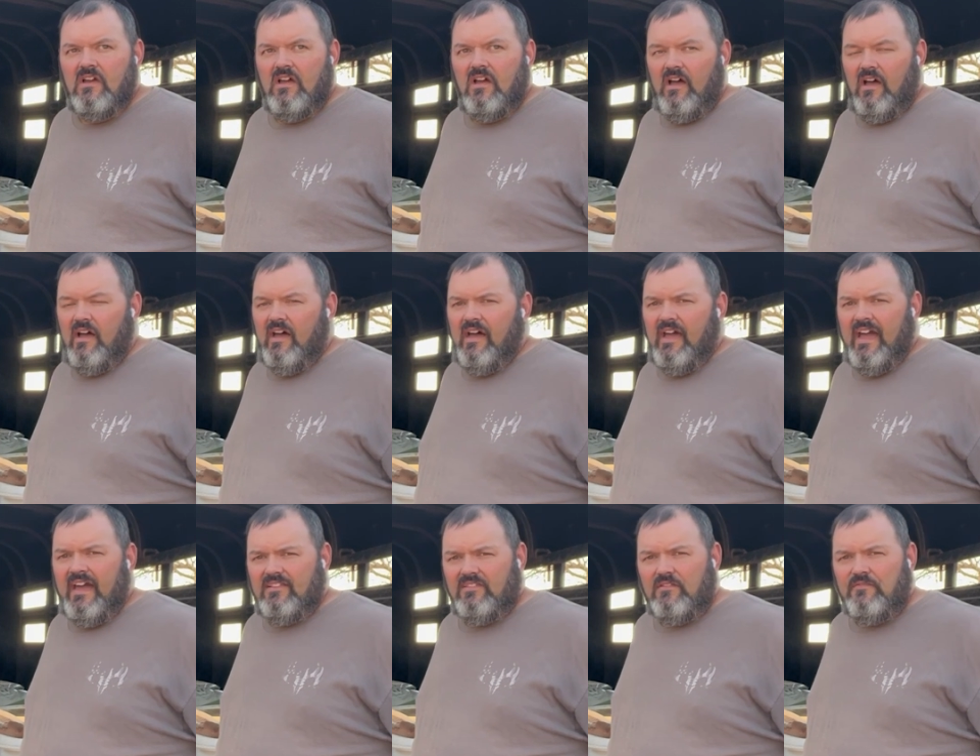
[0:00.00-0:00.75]

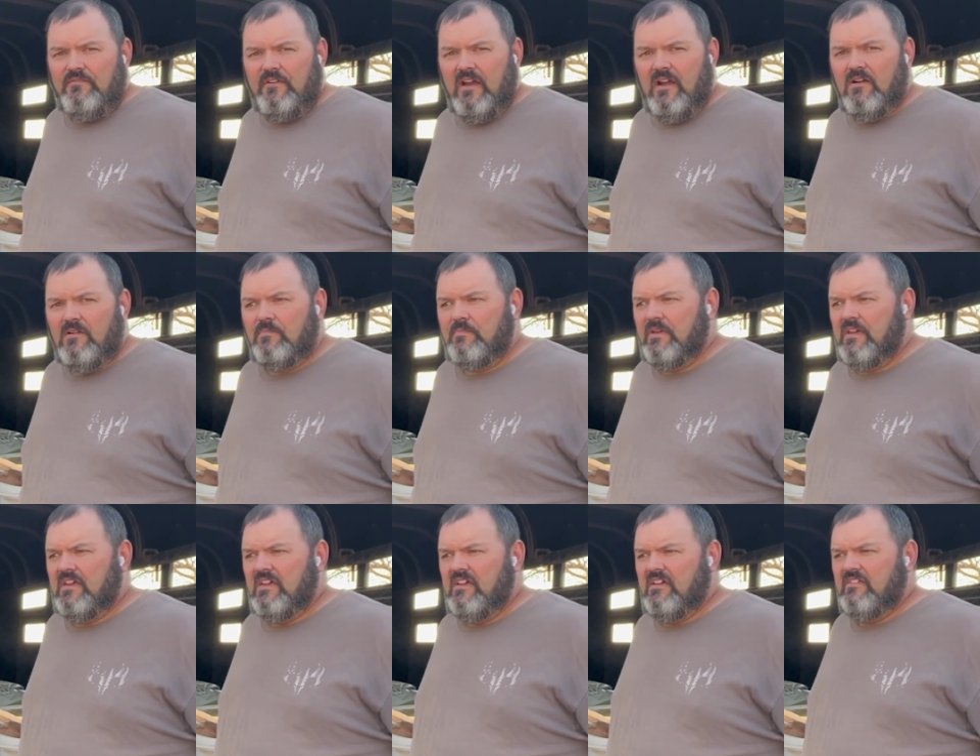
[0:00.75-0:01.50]
At the fair,
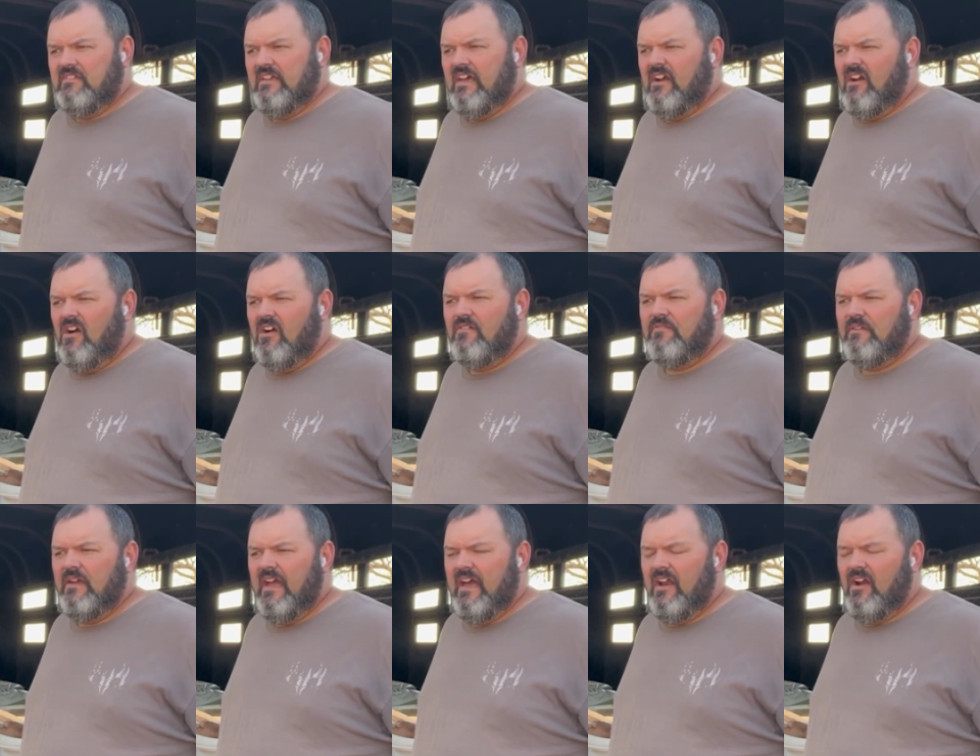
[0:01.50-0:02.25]
because at
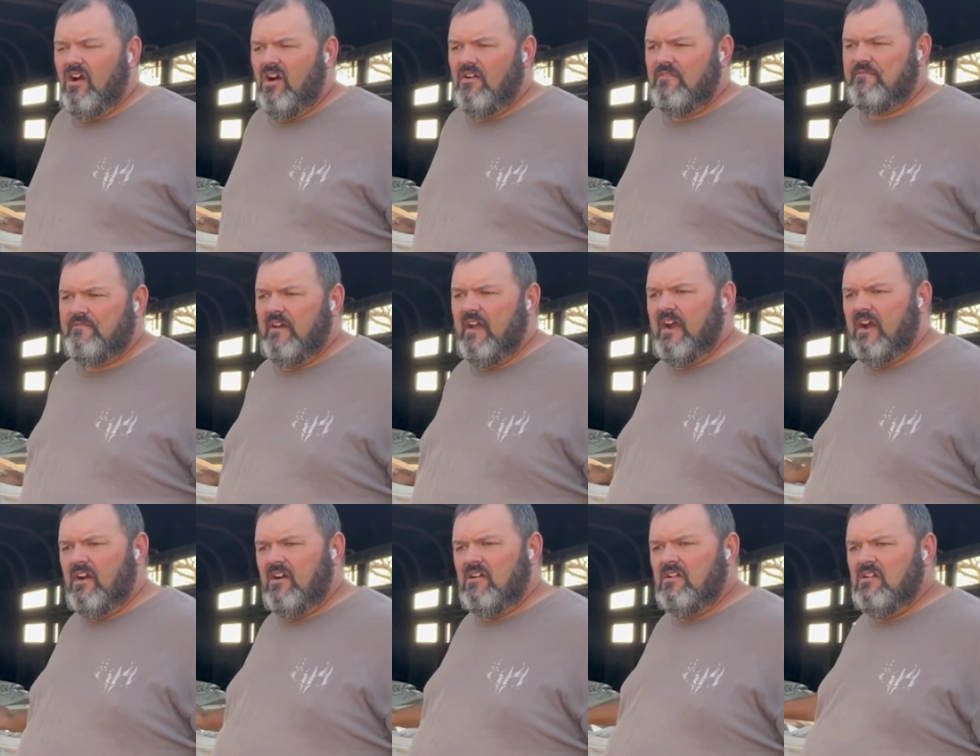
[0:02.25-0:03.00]
our
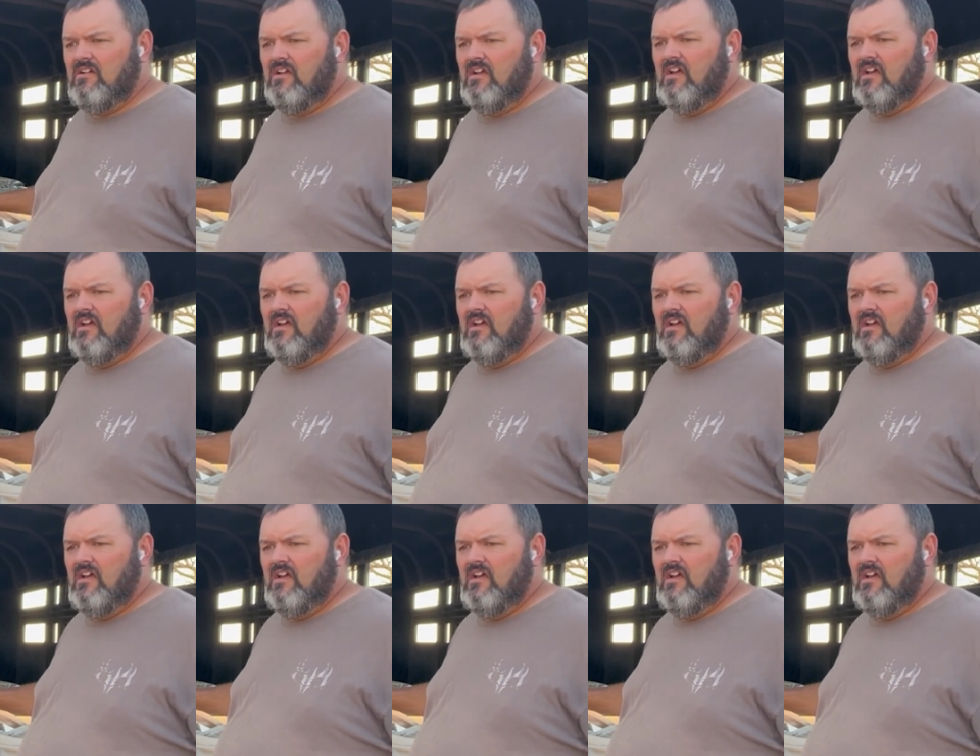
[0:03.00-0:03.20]
fair,